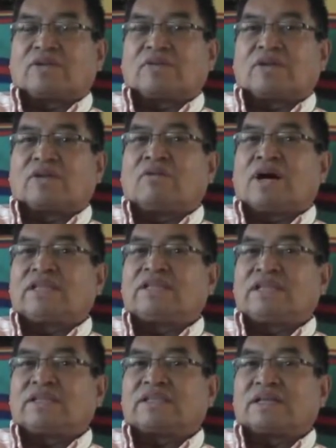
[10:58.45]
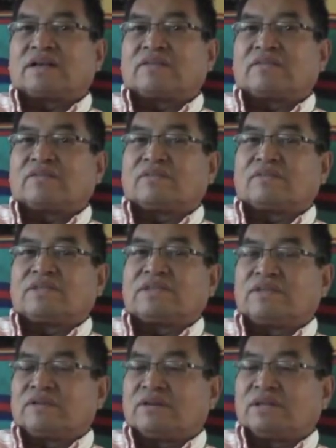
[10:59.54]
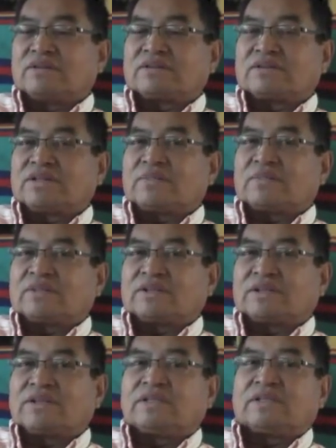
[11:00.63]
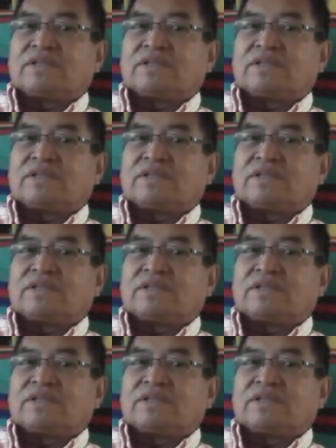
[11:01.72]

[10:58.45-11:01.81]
when we go hunting, we do a little ceremony,